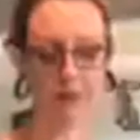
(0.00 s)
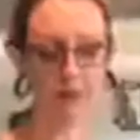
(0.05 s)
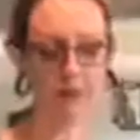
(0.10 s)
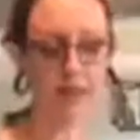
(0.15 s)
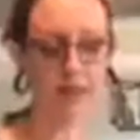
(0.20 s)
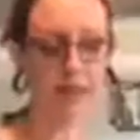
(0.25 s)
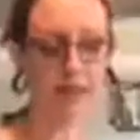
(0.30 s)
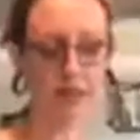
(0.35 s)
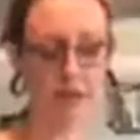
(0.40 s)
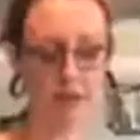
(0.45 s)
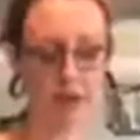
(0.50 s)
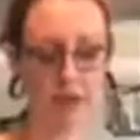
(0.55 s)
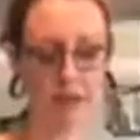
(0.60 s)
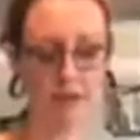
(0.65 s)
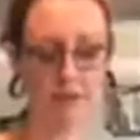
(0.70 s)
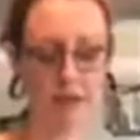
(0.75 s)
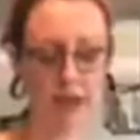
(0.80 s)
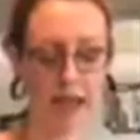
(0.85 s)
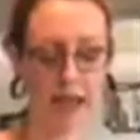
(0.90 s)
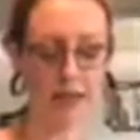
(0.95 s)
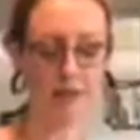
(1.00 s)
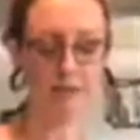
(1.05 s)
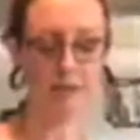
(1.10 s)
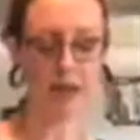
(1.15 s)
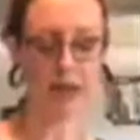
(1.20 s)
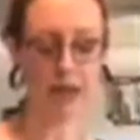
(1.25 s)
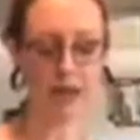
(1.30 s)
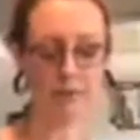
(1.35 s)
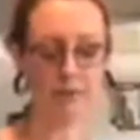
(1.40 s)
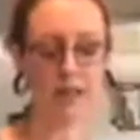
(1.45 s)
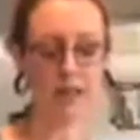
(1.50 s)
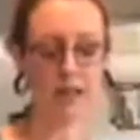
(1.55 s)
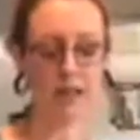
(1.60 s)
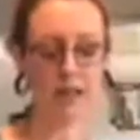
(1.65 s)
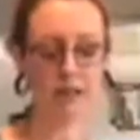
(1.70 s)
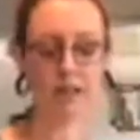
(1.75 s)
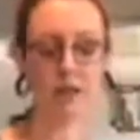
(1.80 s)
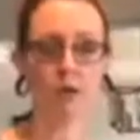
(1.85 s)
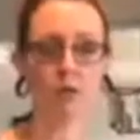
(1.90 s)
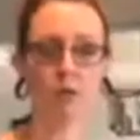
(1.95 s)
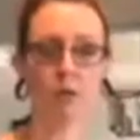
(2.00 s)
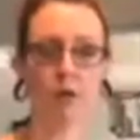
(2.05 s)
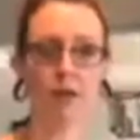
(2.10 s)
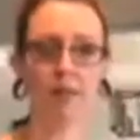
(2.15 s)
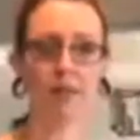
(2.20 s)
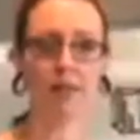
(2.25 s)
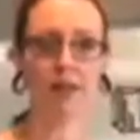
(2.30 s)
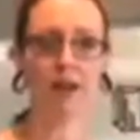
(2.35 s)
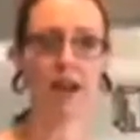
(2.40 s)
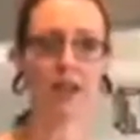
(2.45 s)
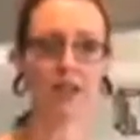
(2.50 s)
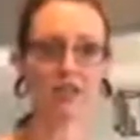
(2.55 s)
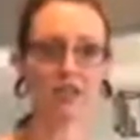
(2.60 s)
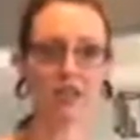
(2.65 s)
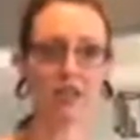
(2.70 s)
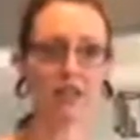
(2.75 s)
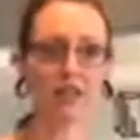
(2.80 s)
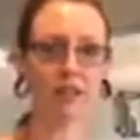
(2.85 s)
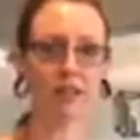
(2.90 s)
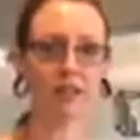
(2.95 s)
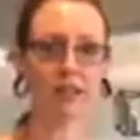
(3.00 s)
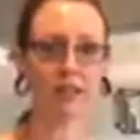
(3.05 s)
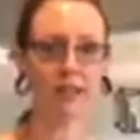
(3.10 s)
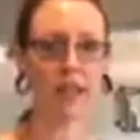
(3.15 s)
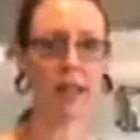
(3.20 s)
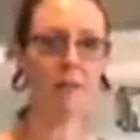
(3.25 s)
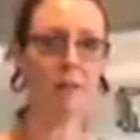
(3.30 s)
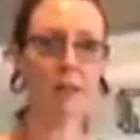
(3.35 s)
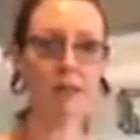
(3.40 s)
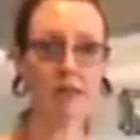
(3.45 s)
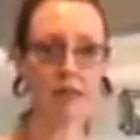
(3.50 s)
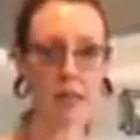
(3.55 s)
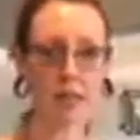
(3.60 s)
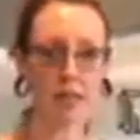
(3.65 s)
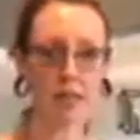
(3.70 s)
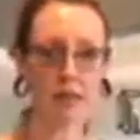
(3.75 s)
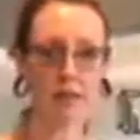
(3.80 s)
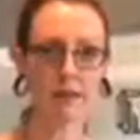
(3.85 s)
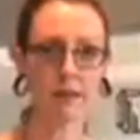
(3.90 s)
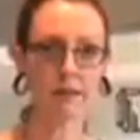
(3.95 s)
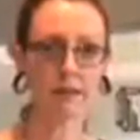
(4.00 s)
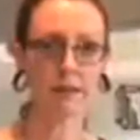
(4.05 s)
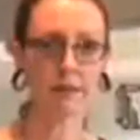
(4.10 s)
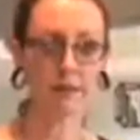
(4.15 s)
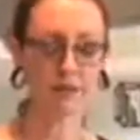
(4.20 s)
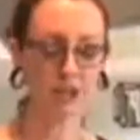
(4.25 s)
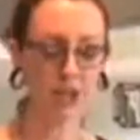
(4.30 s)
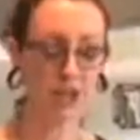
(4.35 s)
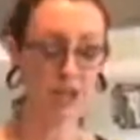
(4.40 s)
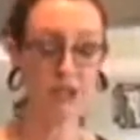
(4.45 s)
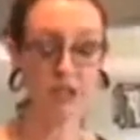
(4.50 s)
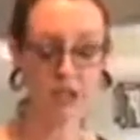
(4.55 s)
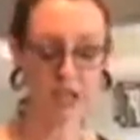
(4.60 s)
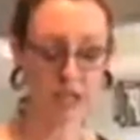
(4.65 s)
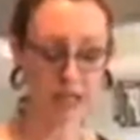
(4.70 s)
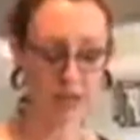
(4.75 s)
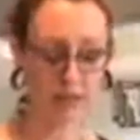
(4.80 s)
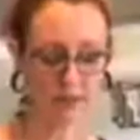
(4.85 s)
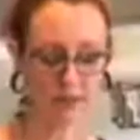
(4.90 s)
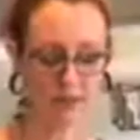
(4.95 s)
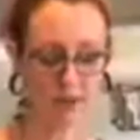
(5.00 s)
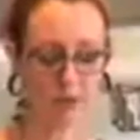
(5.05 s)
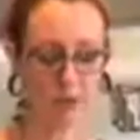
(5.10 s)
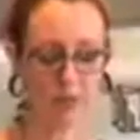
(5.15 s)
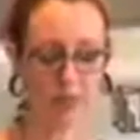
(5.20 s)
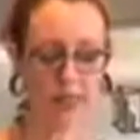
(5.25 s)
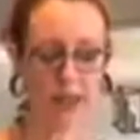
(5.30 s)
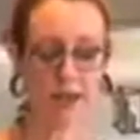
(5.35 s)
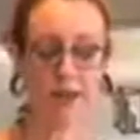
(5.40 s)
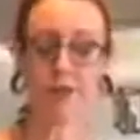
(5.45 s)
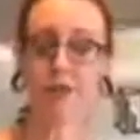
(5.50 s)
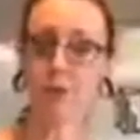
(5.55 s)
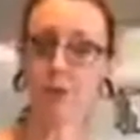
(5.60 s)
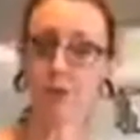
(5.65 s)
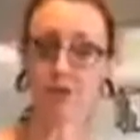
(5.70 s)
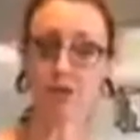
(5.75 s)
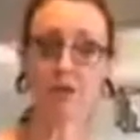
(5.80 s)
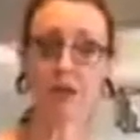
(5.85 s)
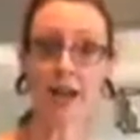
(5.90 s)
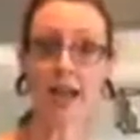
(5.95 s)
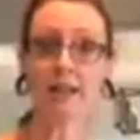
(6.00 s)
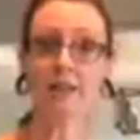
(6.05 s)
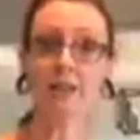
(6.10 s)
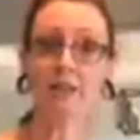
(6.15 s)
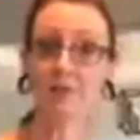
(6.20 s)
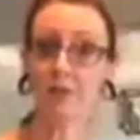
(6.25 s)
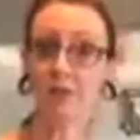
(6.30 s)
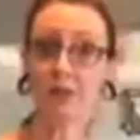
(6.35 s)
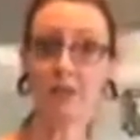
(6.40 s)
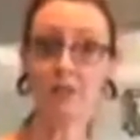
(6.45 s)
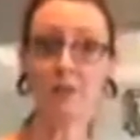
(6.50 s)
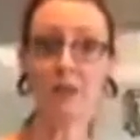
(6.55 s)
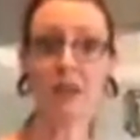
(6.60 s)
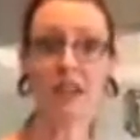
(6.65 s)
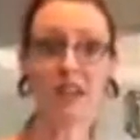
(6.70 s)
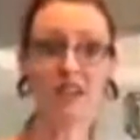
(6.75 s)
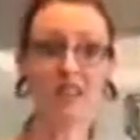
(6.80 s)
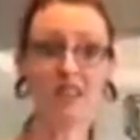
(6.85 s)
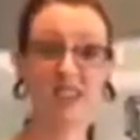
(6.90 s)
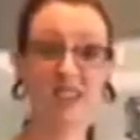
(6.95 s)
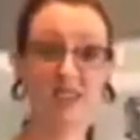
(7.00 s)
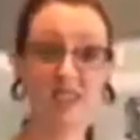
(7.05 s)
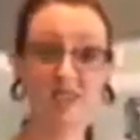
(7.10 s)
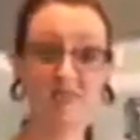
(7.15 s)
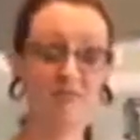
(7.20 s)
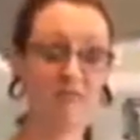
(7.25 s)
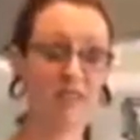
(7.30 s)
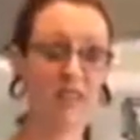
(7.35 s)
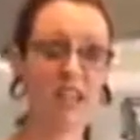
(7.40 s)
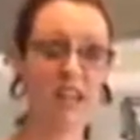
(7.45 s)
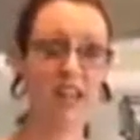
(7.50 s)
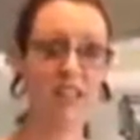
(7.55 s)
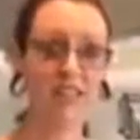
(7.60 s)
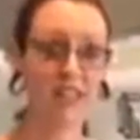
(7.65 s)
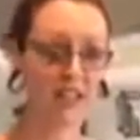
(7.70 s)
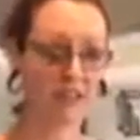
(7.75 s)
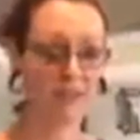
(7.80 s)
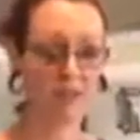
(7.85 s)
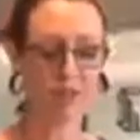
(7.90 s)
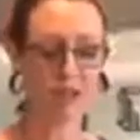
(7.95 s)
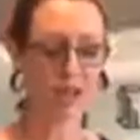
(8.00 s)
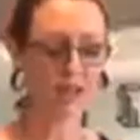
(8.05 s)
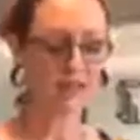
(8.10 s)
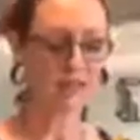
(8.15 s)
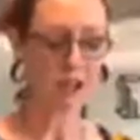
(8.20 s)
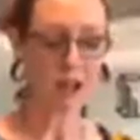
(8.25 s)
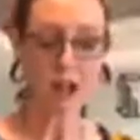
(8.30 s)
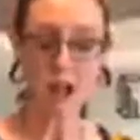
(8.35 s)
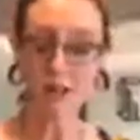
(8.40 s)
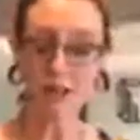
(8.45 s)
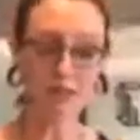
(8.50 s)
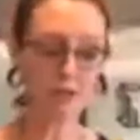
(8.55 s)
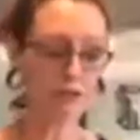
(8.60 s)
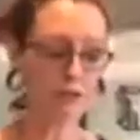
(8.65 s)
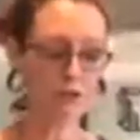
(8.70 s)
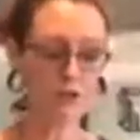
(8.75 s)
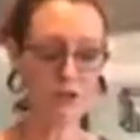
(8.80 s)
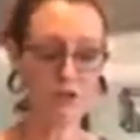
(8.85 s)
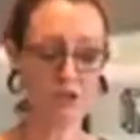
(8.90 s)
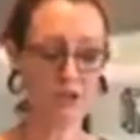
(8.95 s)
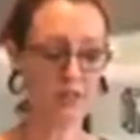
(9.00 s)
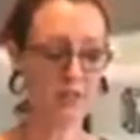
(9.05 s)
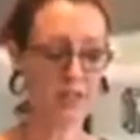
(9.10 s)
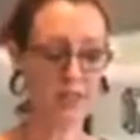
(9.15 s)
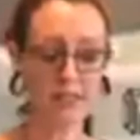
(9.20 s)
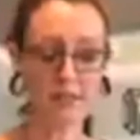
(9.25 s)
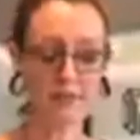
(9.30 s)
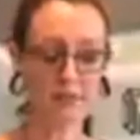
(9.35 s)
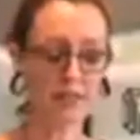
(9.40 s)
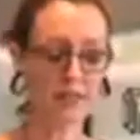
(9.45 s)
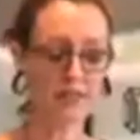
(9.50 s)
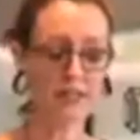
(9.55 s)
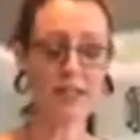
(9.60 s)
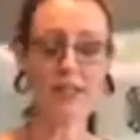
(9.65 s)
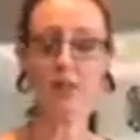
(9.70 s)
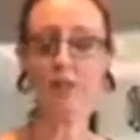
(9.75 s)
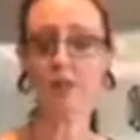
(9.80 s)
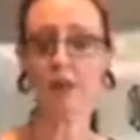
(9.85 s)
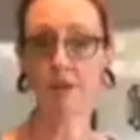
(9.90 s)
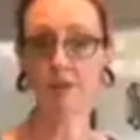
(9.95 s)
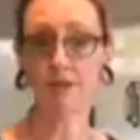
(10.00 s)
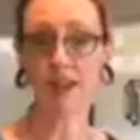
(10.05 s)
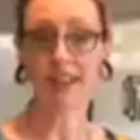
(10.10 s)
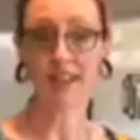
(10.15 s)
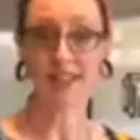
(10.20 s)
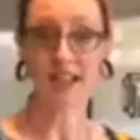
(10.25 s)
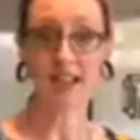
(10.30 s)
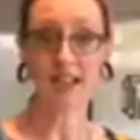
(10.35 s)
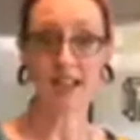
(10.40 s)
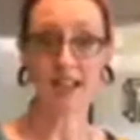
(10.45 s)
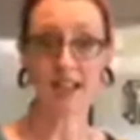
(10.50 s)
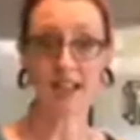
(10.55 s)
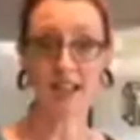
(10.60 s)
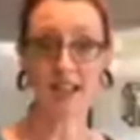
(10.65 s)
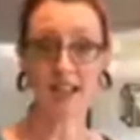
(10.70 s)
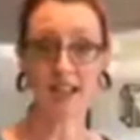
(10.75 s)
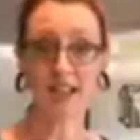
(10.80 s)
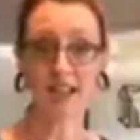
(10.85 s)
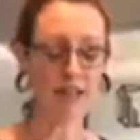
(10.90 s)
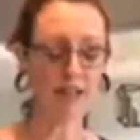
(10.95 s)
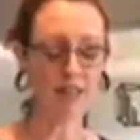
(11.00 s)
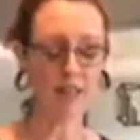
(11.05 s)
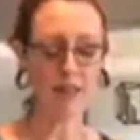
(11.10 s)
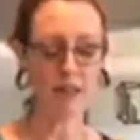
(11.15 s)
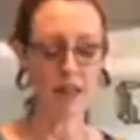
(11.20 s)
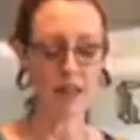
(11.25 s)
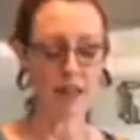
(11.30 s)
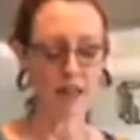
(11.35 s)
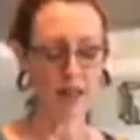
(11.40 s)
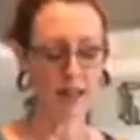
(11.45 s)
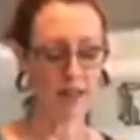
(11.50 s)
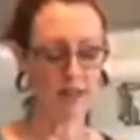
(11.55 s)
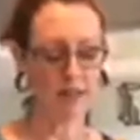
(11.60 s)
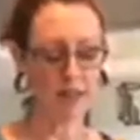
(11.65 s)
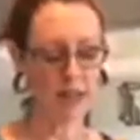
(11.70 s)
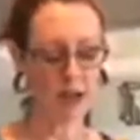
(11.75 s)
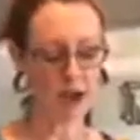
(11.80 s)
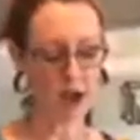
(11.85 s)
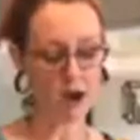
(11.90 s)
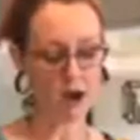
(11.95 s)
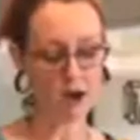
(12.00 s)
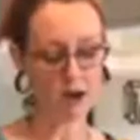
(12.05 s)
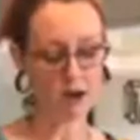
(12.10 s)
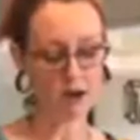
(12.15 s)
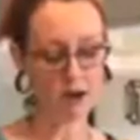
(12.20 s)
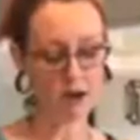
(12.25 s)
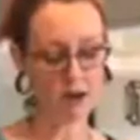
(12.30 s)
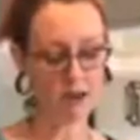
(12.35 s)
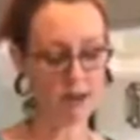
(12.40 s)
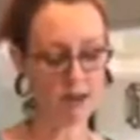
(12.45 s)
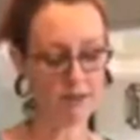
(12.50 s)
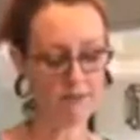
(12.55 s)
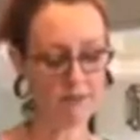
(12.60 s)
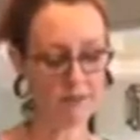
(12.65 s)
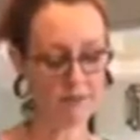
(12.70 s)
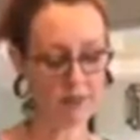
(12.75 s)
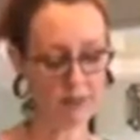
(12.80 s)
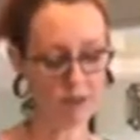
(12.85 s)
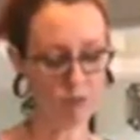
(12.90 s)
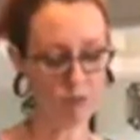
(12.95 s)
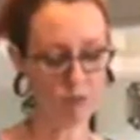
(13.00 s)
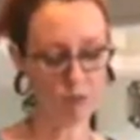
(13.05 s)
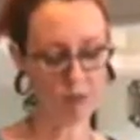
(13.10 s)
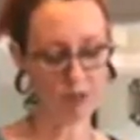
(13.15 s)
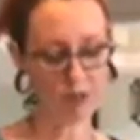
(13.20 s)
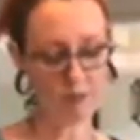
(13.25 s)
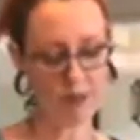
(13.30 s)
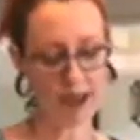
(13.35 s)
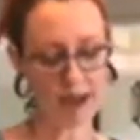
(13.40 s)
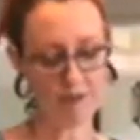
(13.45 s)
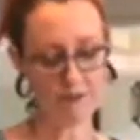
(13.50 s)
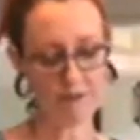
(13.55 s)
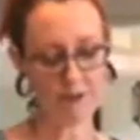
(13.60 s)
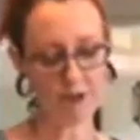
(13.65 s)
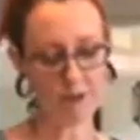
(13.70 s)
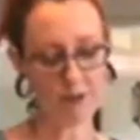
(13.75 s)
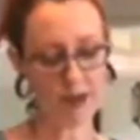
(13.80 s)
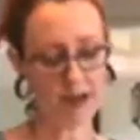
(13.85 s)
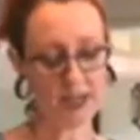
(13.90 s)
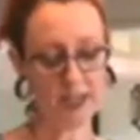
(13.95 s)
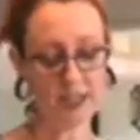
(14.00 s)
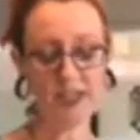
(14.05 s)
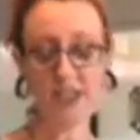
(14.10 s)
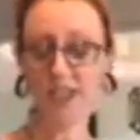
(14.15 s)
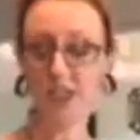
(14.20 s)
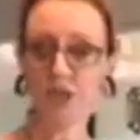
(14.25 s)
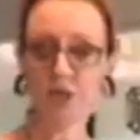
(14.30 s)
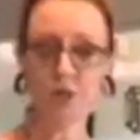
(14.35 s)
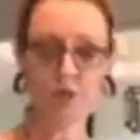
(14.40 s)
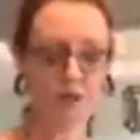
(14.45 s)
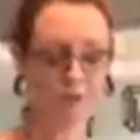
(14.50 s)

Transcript: saturated fat, right? So they're actually chemically changing it. So those are not good for us because they have lost all the nutrition that even the saturated fats have with, and they're really bad for your body. Tissue